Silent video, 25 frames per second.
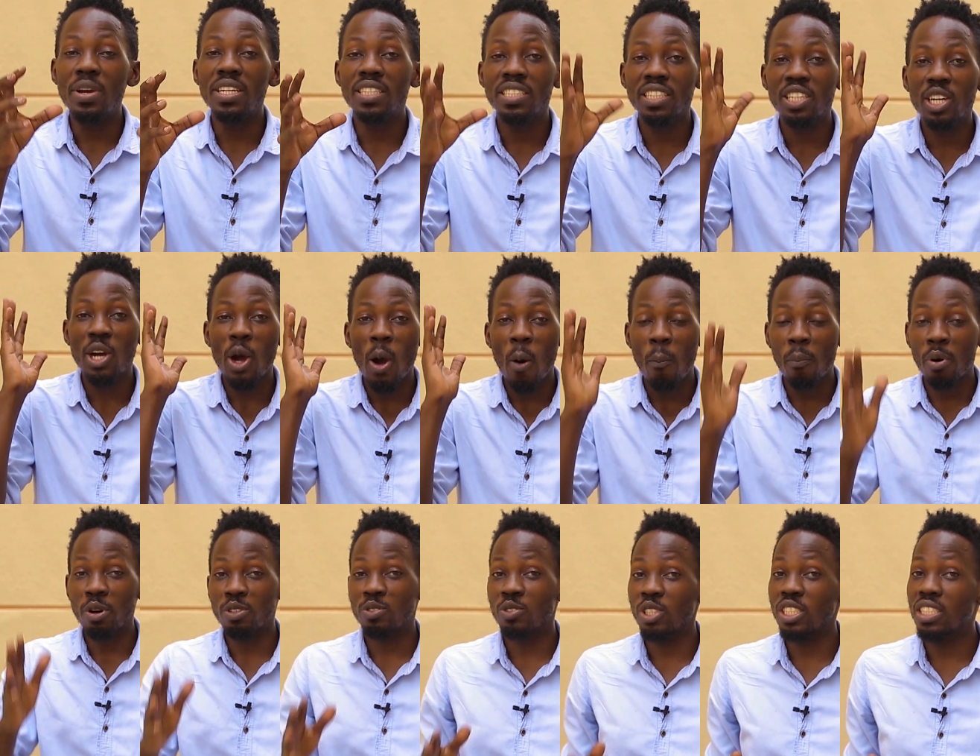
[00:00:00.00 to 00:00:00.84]
better
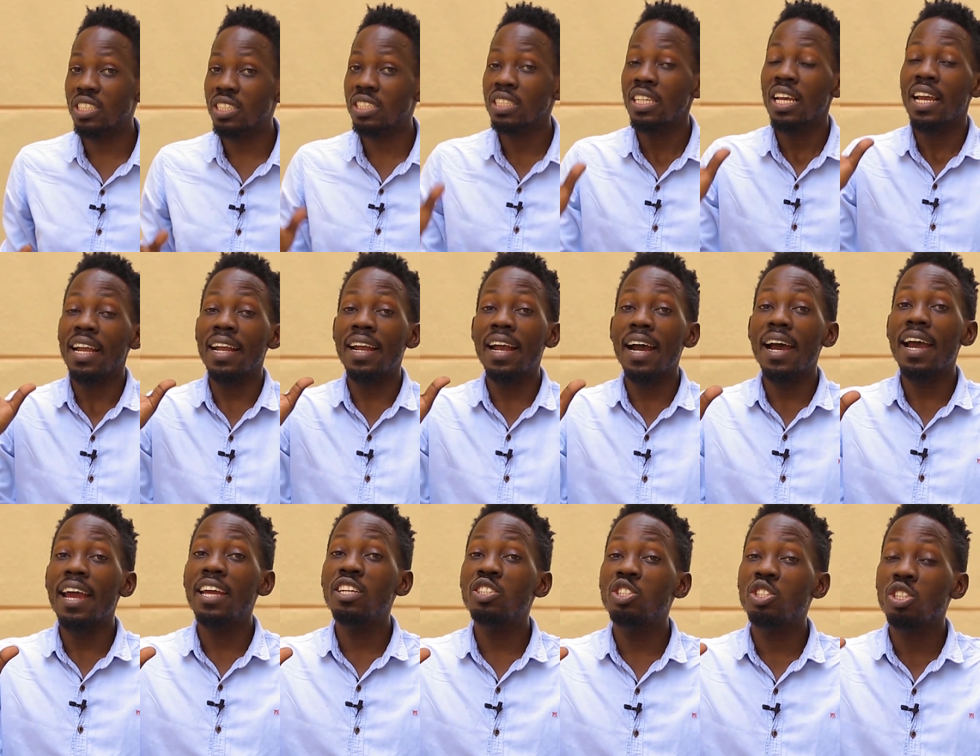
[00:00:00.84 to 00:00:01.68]
portraits.
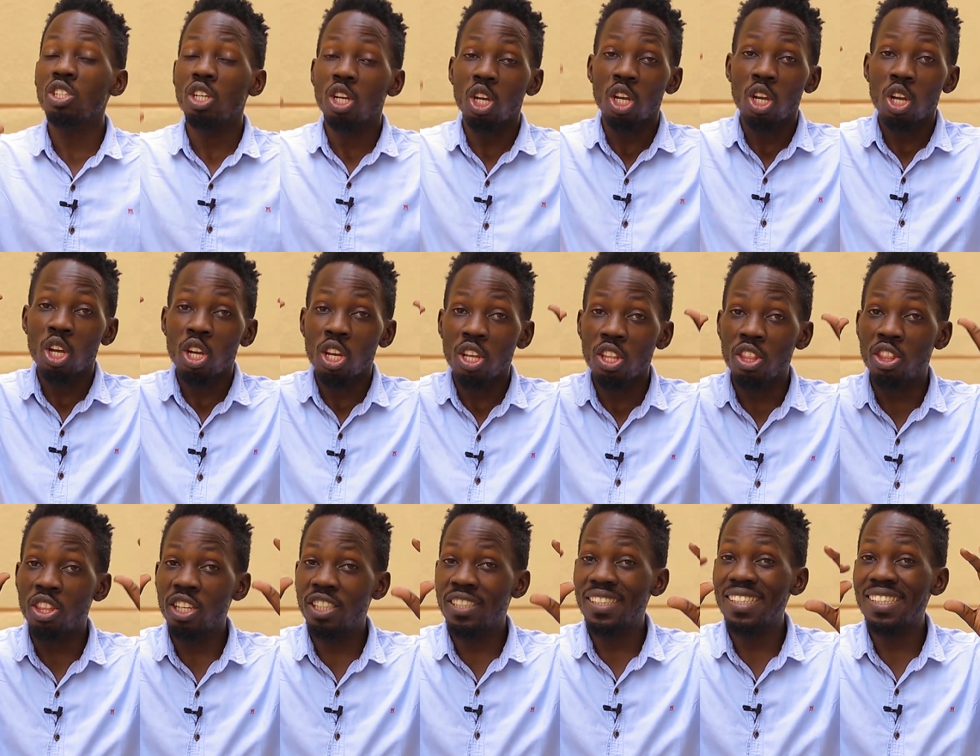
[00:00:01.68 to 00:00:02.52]
Guys,
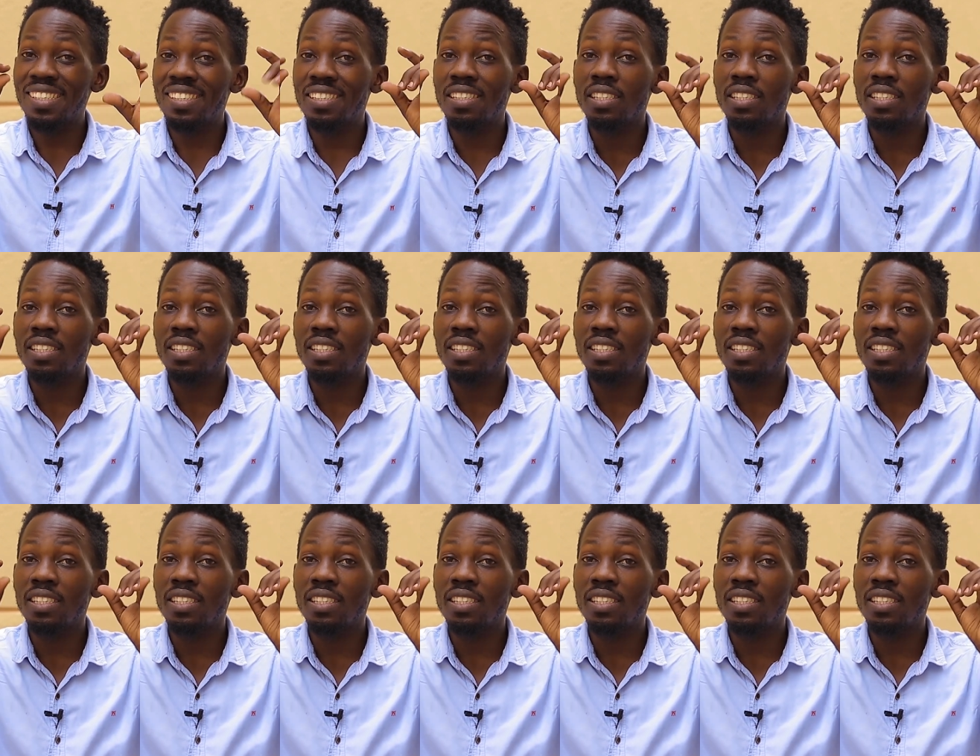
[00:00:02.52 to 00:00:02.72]
this